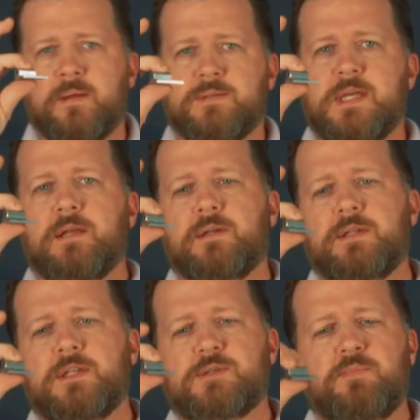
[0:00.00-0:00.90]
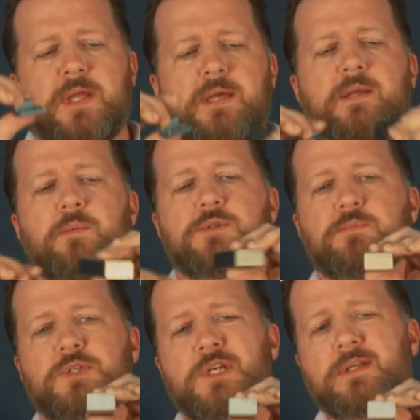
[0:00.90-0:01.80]
Take a look at this plate. It was
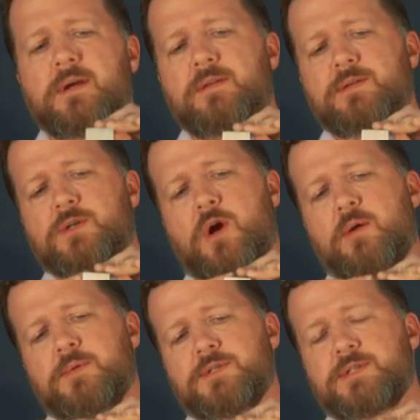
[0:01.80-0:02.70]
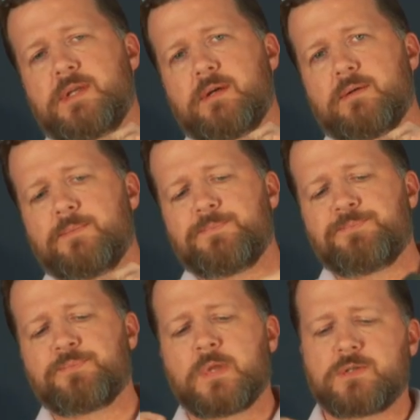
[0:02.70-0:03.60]
machined out of this carbon steel.
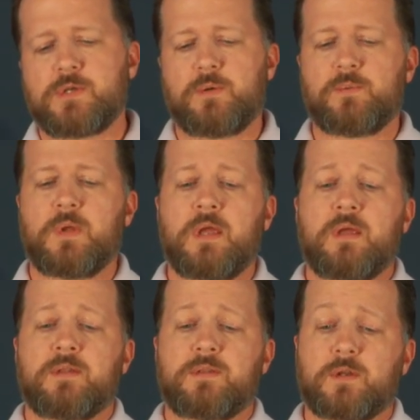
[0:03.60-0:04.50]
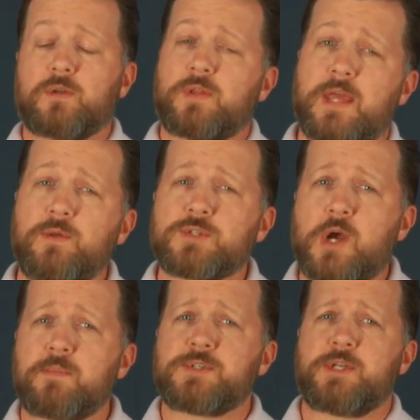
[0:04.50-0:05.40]
So they use
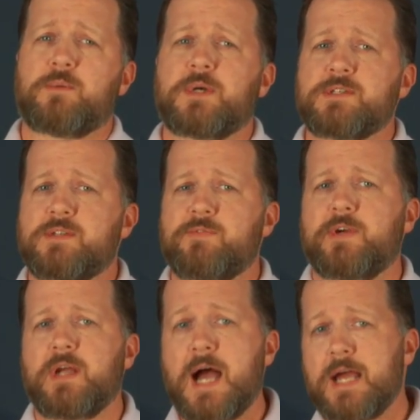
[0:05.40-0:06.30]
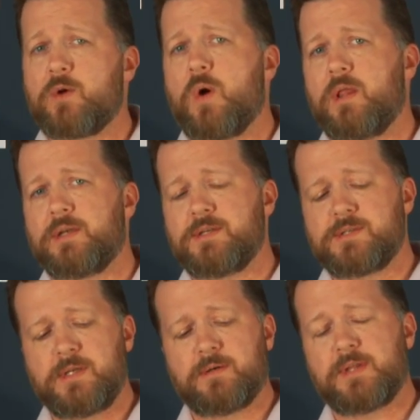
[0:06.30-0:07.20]
carbon steel because it's a very high quality
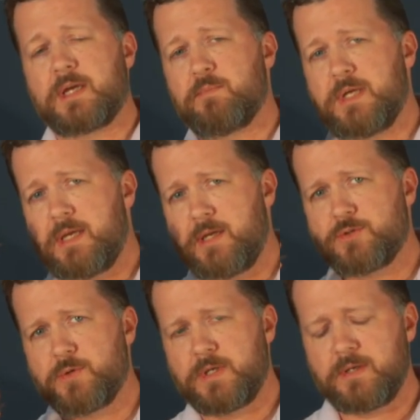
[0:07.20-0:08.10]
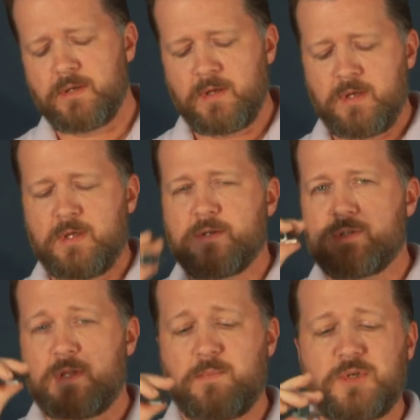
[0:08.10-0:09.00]
steel that can be heat treated.
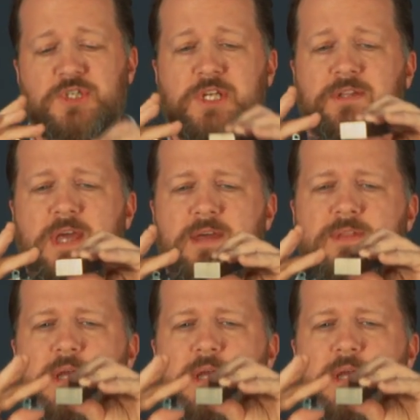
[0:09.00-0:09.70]
So they machine that.